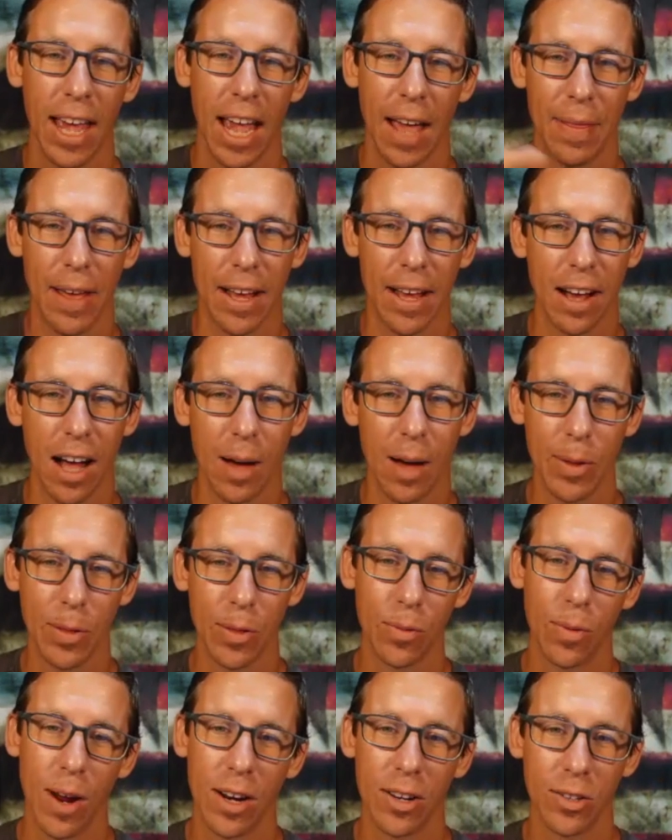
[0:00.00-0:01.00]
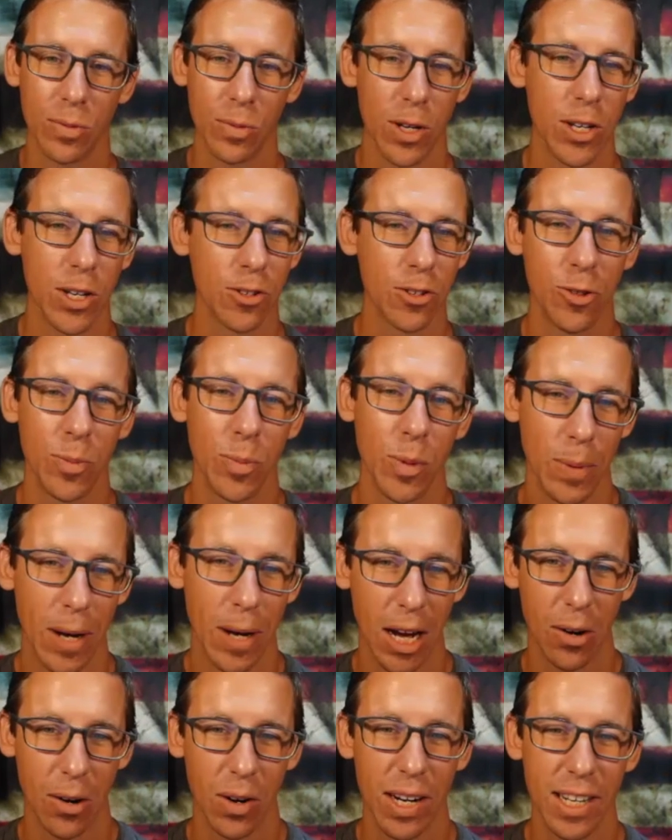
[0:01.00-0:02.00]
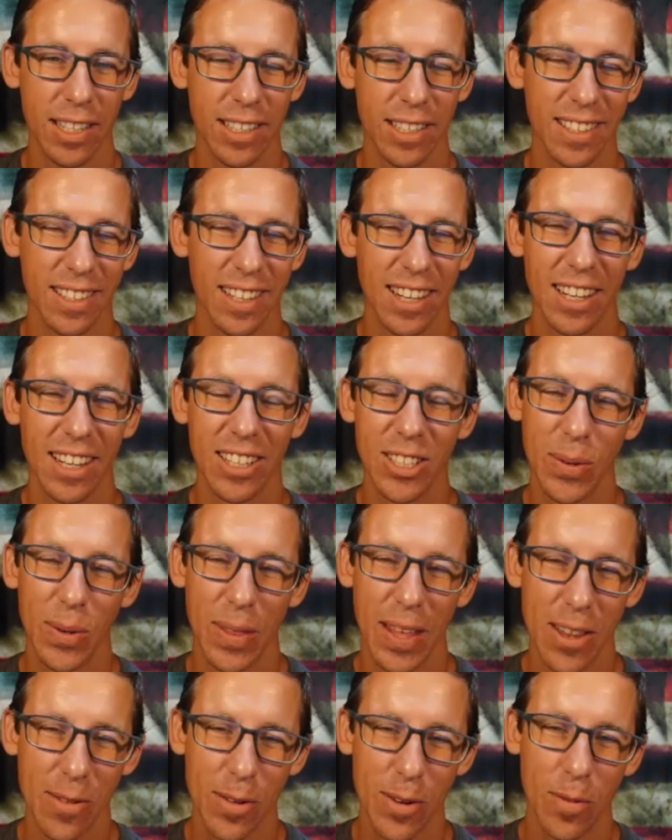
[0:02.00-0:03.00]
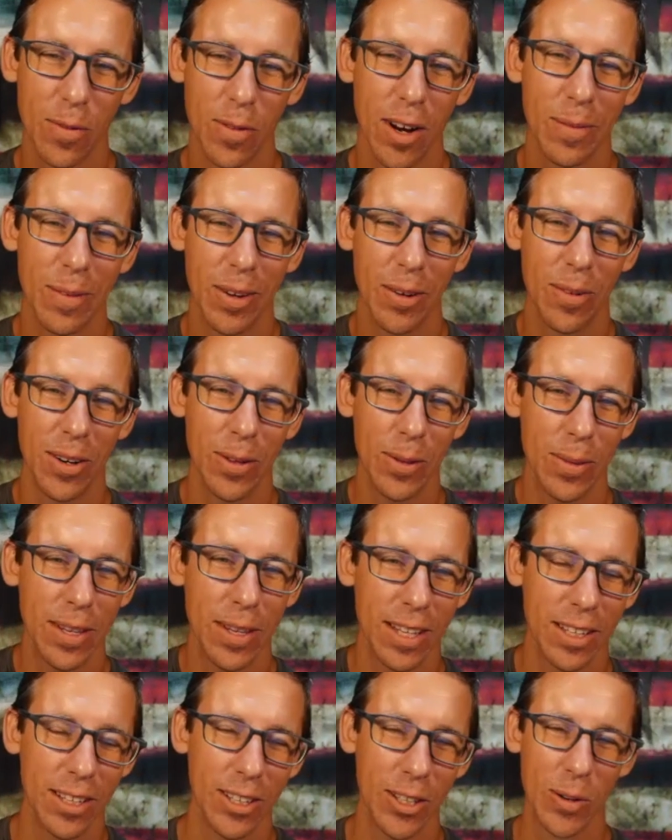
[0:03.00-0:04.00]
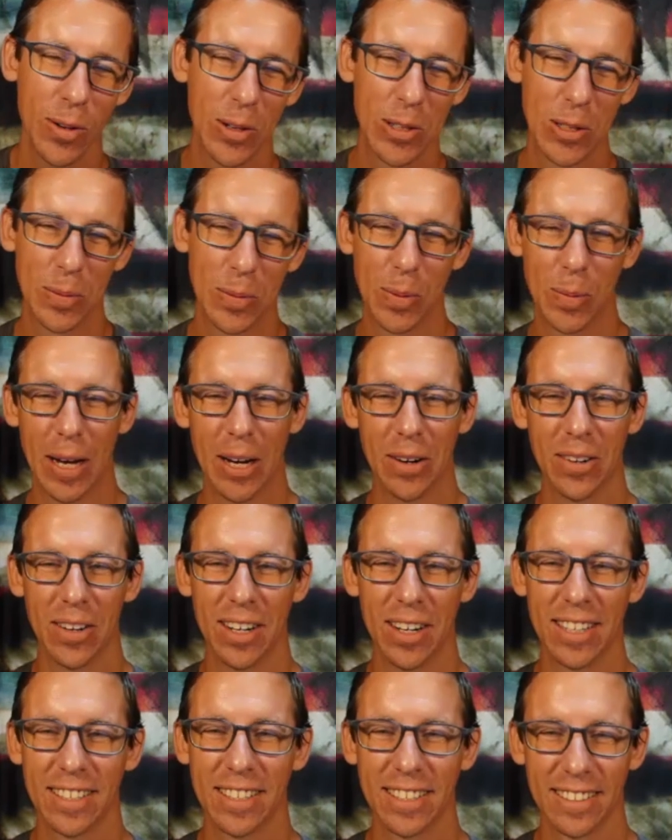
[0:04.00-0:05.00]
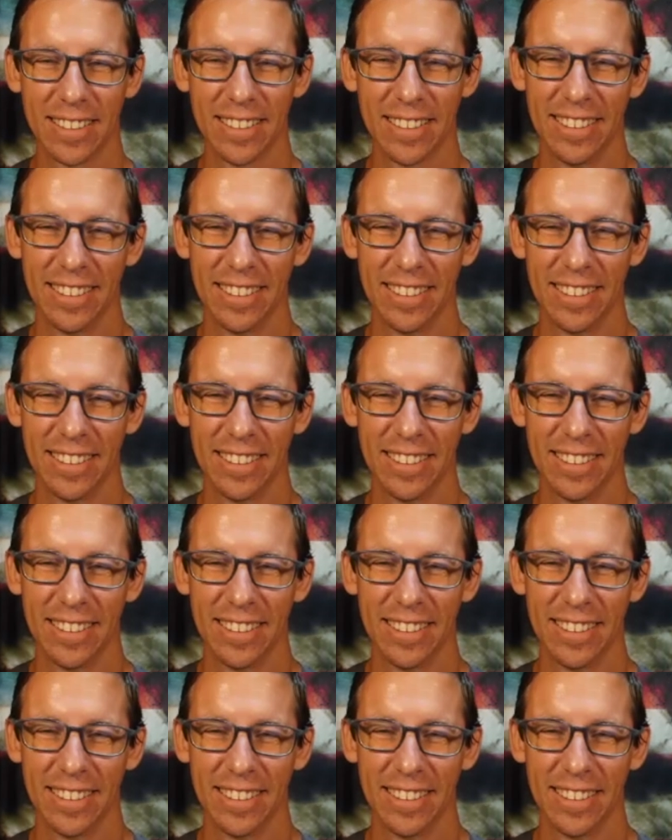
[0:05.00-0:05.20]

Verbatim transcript: And that common thread is where your superpower is. So, with that sort of framing, what do you think your superpower is?